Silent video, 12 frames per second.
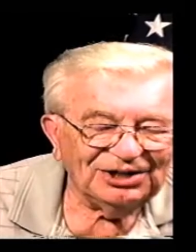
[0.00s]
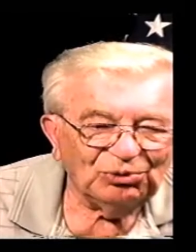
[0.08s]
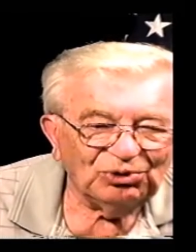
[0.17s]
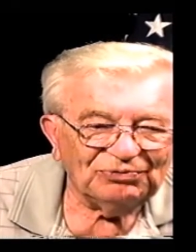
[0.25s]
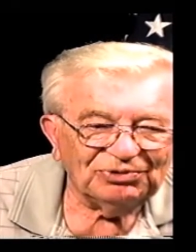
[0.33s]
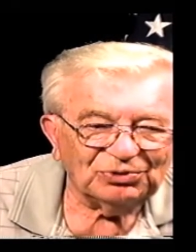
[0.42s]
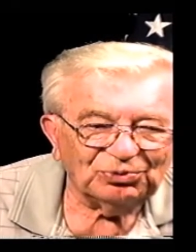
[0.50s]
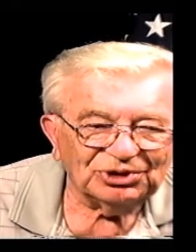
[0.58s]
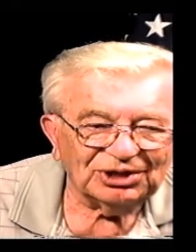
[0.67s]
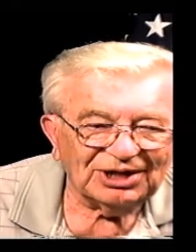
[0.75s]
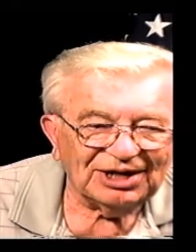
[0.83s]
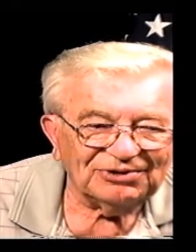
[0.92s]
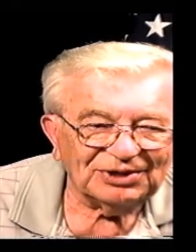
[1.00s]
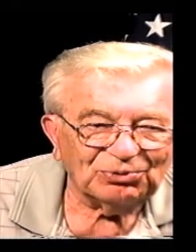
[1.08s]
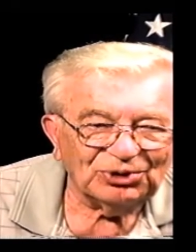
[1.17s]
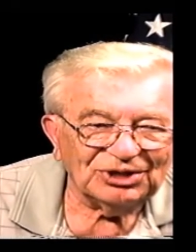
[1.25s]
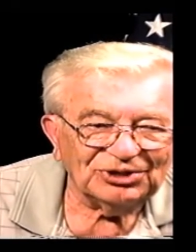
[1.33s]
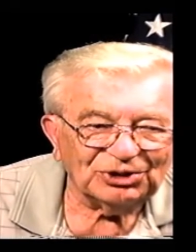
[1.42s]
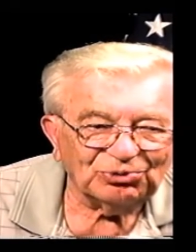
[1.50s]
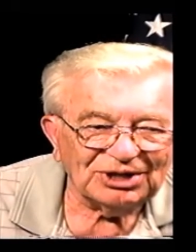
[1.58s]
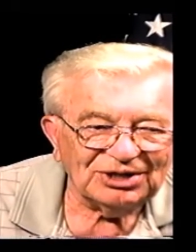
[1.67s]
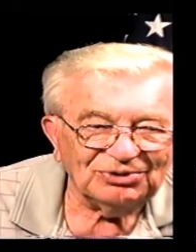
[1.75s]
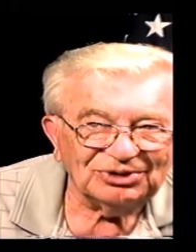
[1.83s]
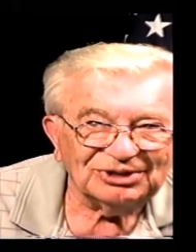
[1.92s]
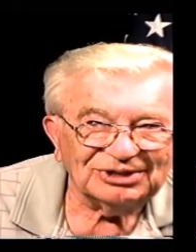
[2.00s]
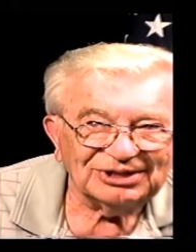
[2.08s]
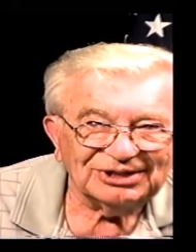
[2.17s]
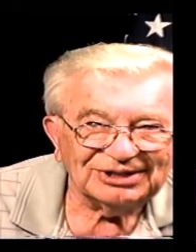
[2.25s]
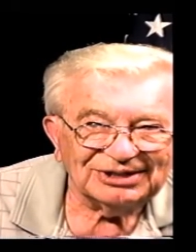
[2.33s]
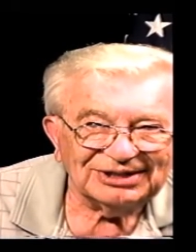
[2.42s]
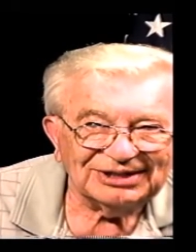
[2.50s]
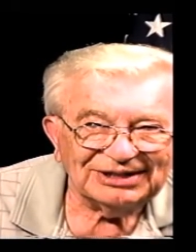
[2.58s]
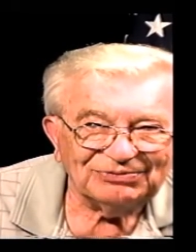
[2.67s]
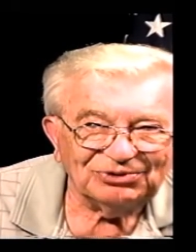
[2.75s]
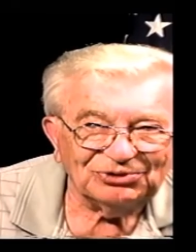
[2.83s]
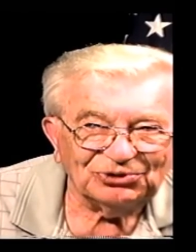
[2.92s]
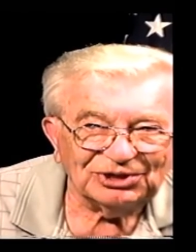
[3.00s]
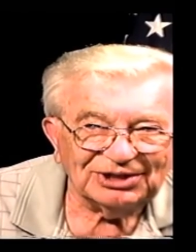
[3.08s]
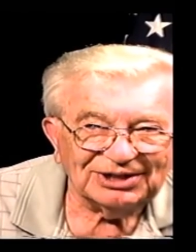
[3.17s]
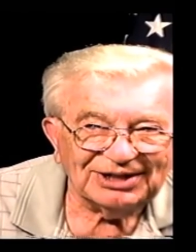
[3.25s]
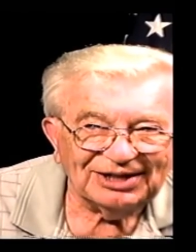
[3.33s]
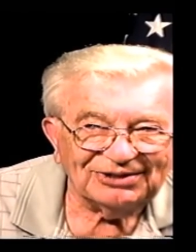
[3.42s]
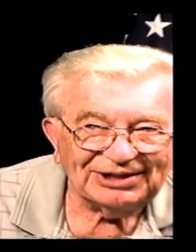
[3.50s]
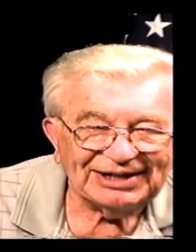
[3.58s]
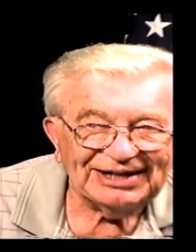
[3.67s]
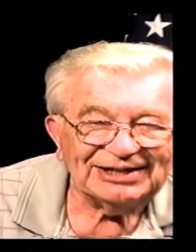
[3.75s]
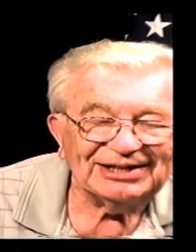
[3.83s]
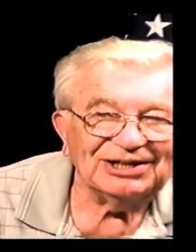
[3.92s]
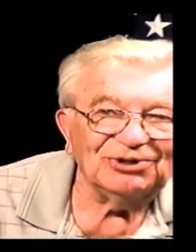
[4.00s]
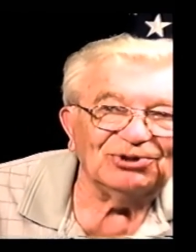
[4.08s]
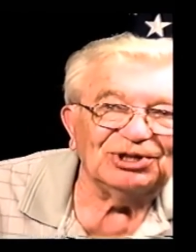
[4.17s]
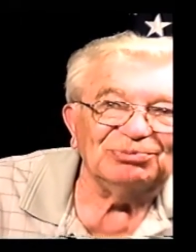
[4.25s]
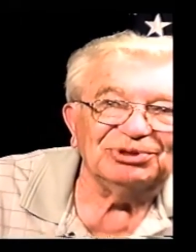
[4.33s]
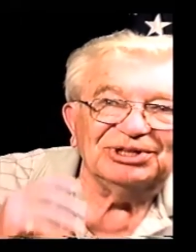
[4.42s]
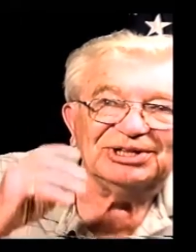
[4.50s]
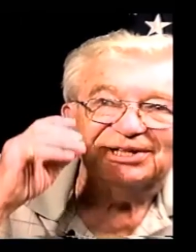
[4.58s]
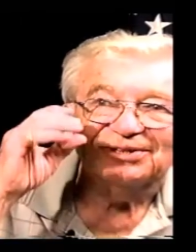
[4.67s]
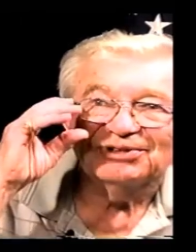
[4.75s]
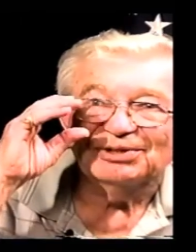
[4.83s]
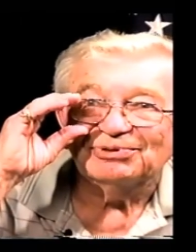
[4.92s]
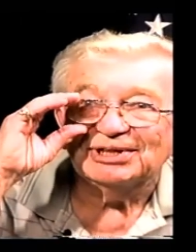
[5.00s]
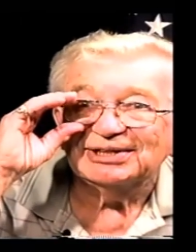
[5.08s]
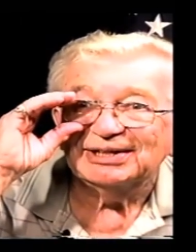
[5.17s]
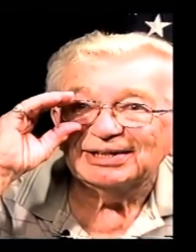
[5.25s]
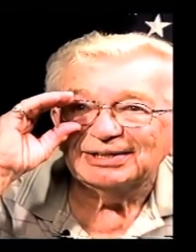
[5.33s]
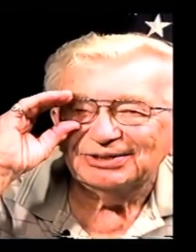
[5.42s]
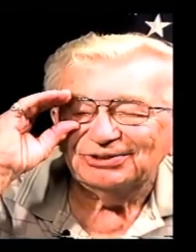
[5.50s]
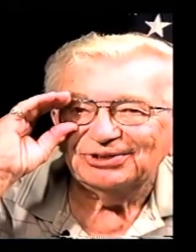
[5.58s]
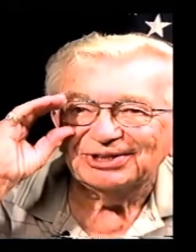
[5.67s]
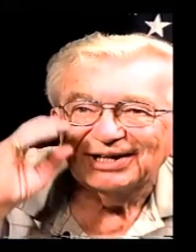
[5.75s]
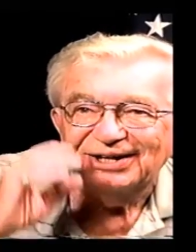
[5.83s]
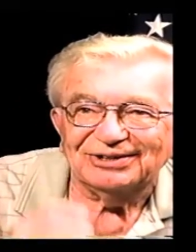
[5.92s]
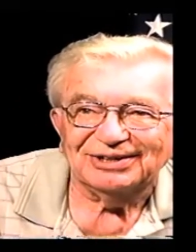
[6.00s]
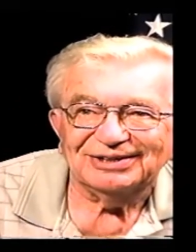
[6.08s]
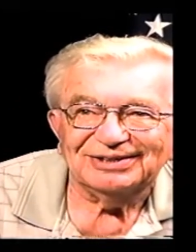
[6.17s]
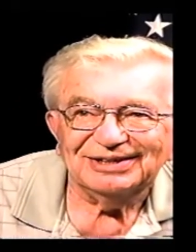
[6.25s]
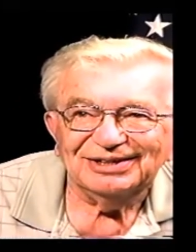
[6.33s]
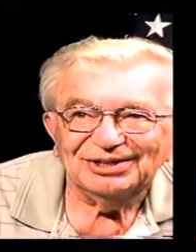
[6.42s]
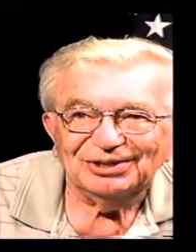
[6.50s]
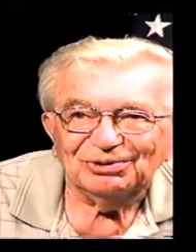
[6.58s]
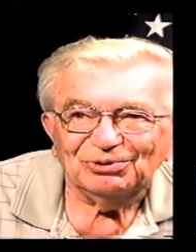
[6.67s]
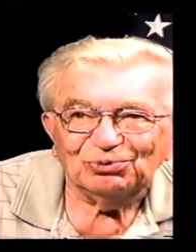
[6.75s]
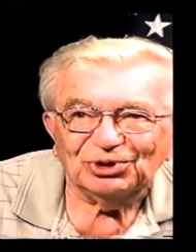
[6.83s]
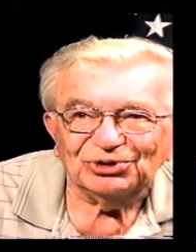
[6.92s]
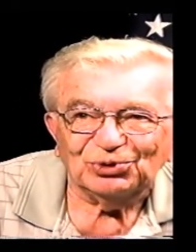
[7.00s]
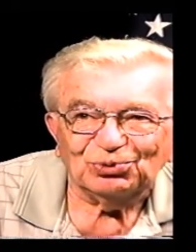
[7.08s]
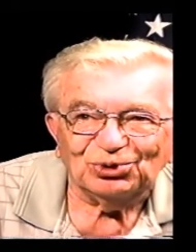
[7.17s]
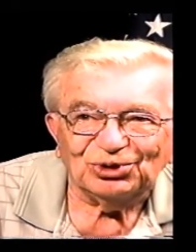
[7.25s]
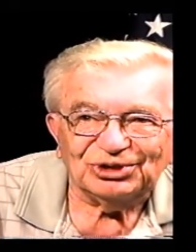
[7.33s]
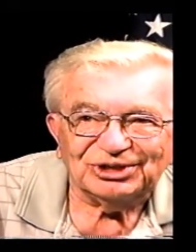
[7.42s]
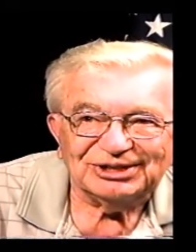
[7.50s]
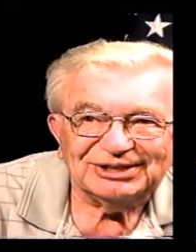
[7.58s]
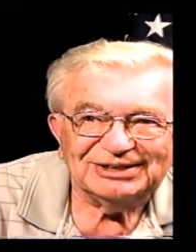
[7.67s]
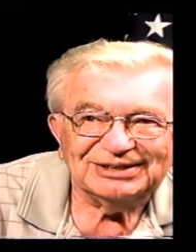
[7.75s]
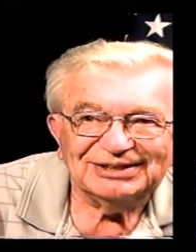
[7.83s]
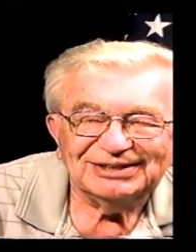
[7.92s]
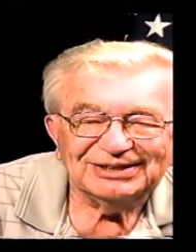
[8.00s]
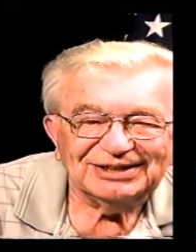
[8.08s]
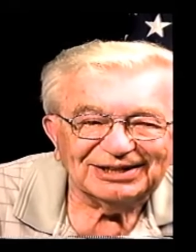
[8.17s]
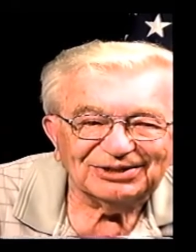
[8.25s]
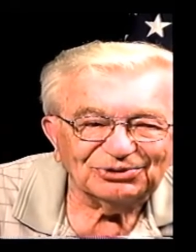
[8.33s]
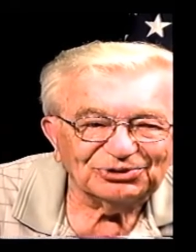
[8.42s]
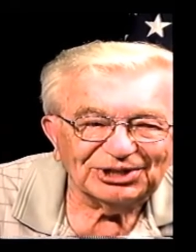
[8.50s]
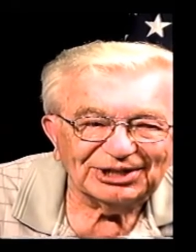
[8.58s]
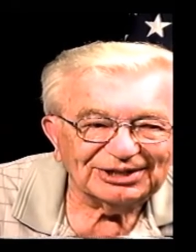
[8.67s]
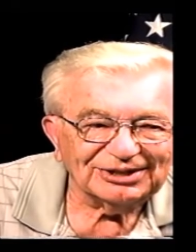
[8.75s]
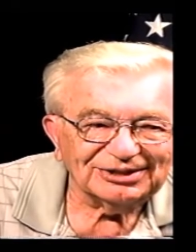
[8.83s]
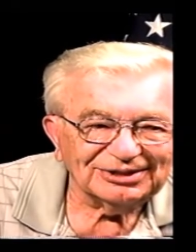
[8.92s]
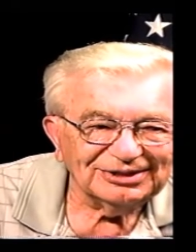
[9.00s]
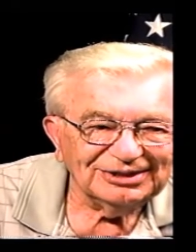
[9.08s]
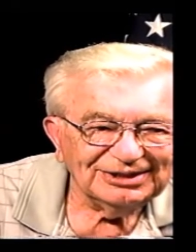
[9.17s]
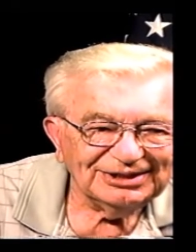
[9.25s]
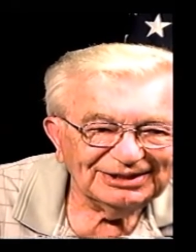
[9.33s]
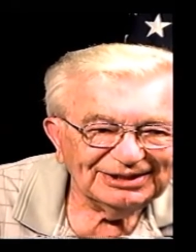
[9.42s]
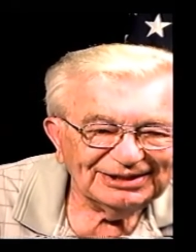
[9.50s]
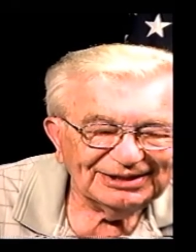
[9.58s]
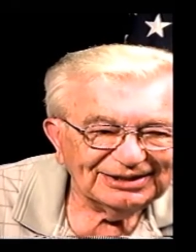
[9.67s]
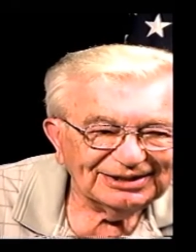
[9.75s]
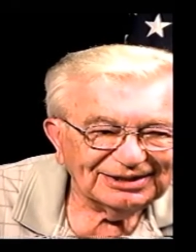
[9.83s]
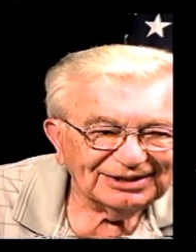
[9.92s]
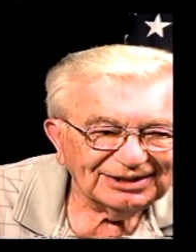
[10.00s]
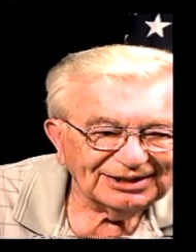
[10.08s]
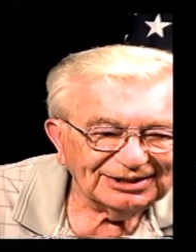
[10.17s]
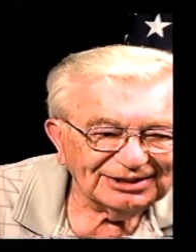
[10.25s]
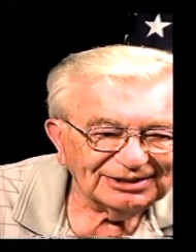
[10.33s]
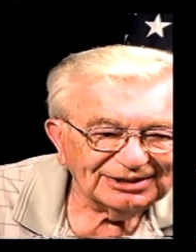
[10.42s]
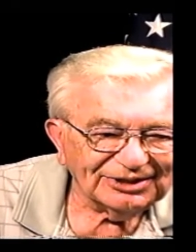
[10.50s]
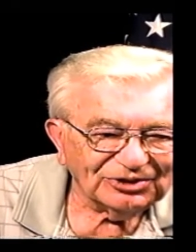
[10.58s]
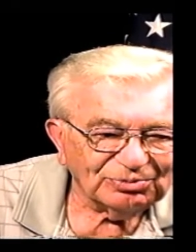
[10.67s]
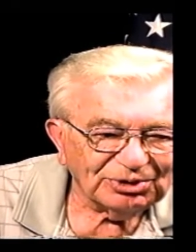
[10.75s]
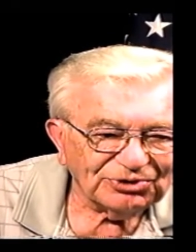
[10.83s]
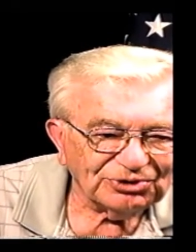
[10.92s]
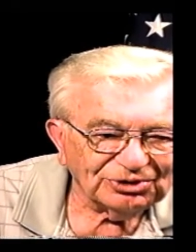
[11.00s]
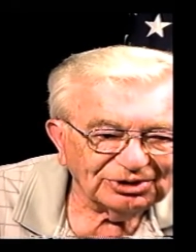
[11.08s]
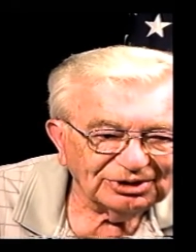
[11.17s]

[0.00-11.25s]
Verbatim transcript: roughest were the guys that were on the ground in the infantry, the guys that landed at Normandy and stuff like that. They were the guys that won the war. I don't think I did anything special.